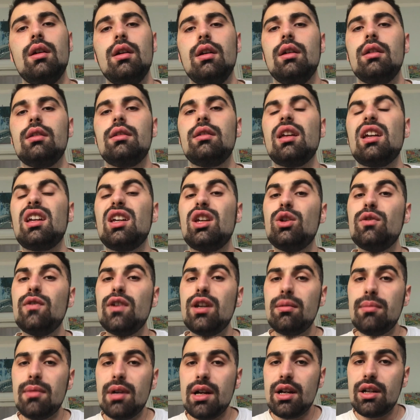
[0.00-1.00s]
Thank you very
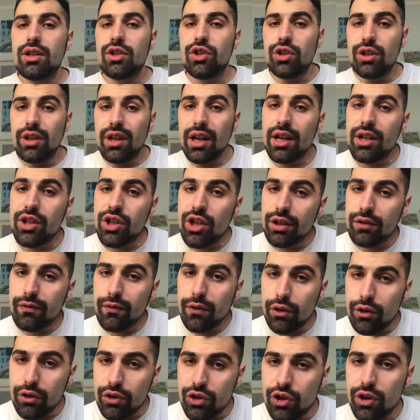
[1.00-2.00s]
much, Rajat,
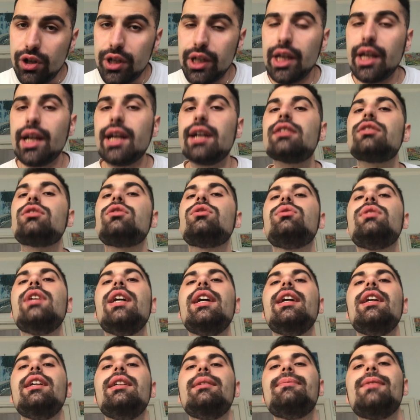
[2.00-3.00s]
for joining us
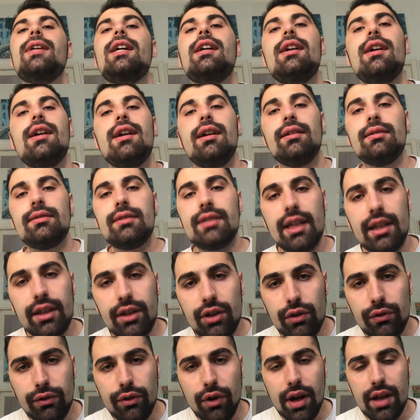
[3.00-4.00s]
today. Thank you
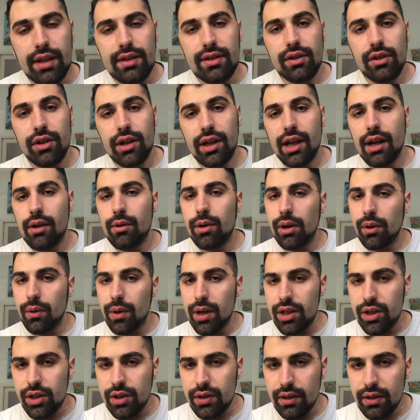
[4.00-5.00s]
for answering our
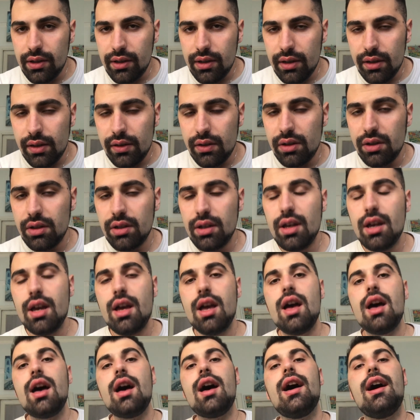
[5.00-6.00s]
questions.
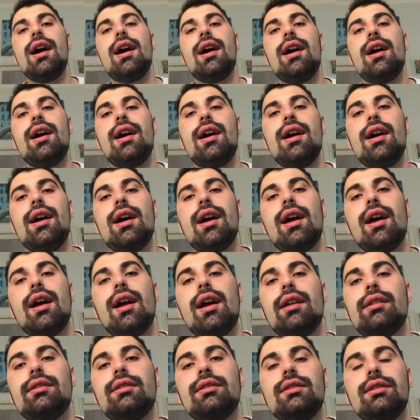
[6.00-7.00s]

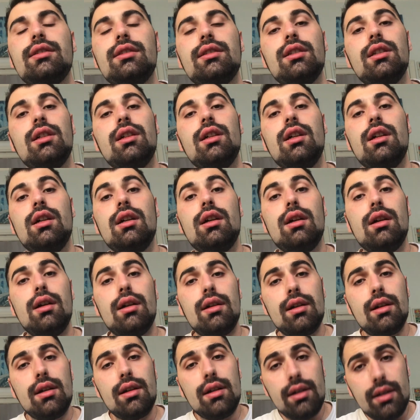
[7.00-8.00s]
And
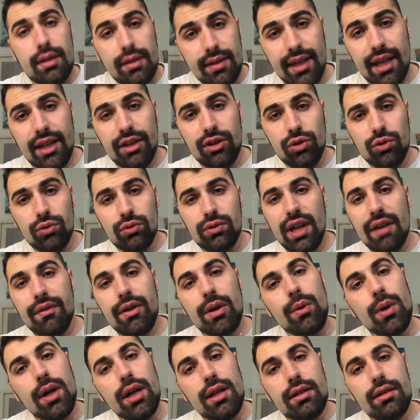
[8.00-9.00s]
stay tuned,
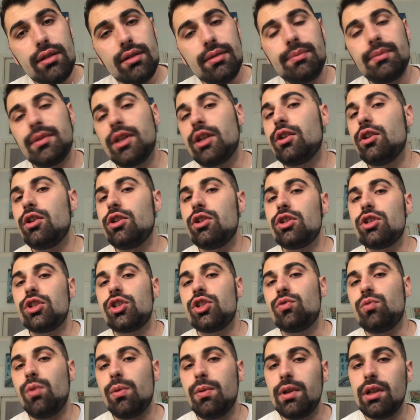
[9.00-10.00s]
everyone, because
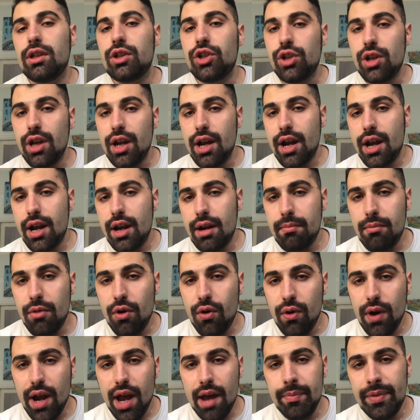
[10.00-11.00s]
we will share
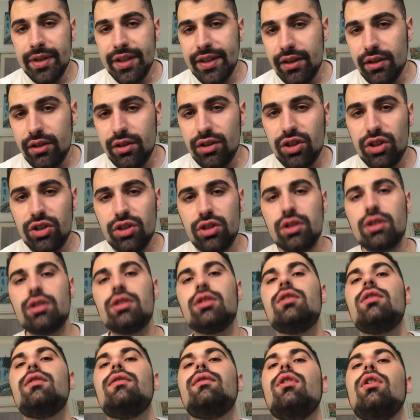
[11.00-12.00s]
more episodes
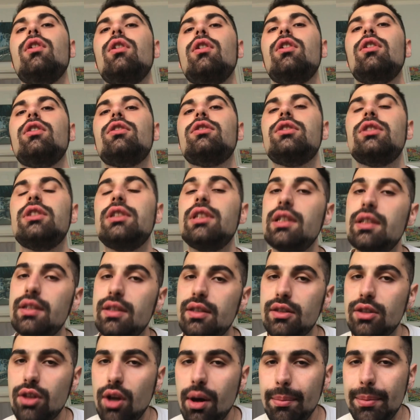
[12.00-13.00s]
on this
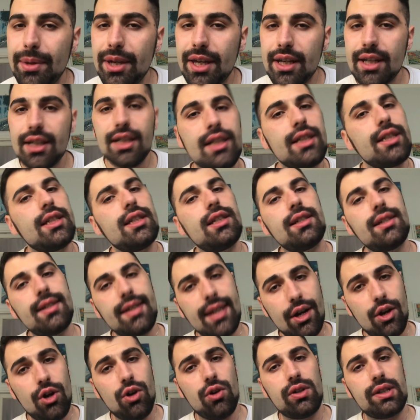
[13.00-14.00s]
topic.
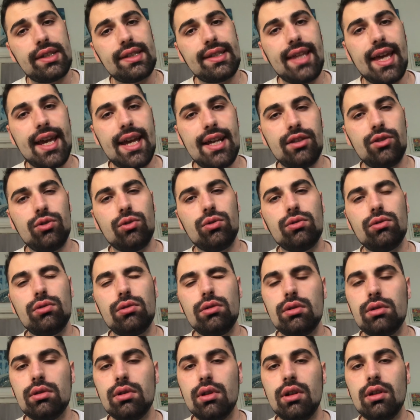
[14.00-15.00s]
So stay tuned
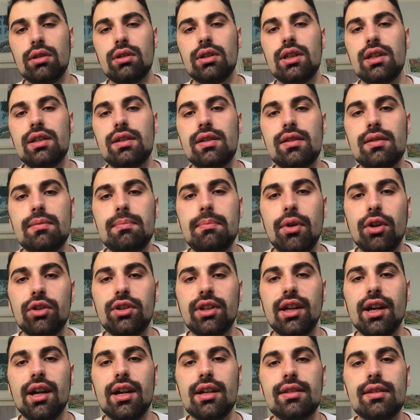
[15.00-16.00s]
on this
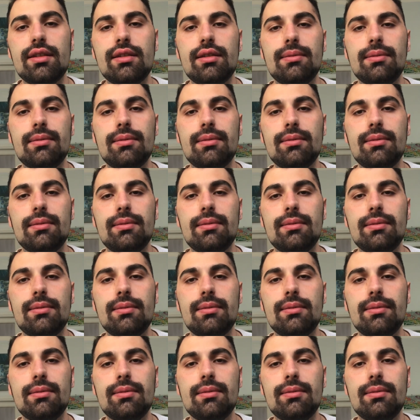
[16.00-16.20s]
podcast.